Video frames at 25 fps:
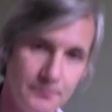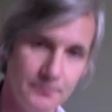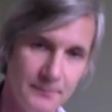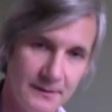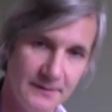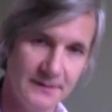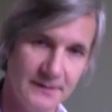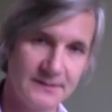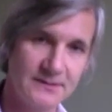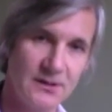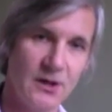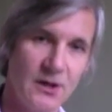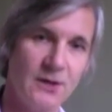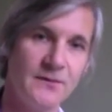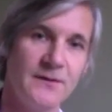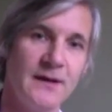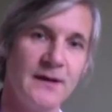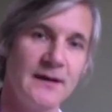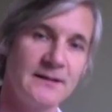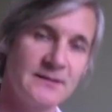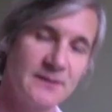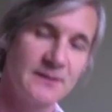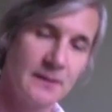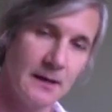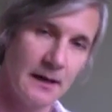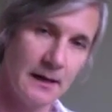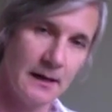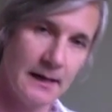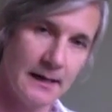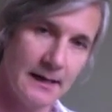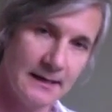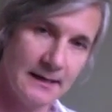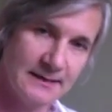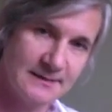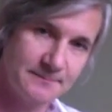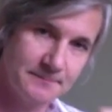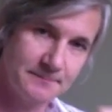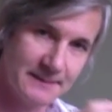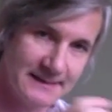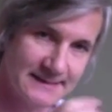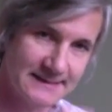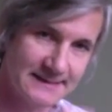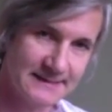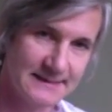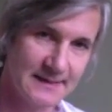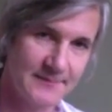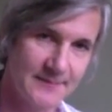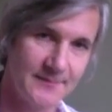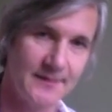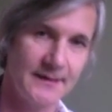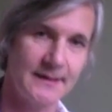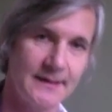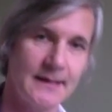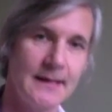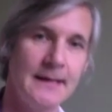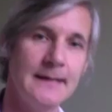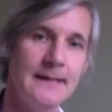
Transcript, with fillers: in this context, uh, a specific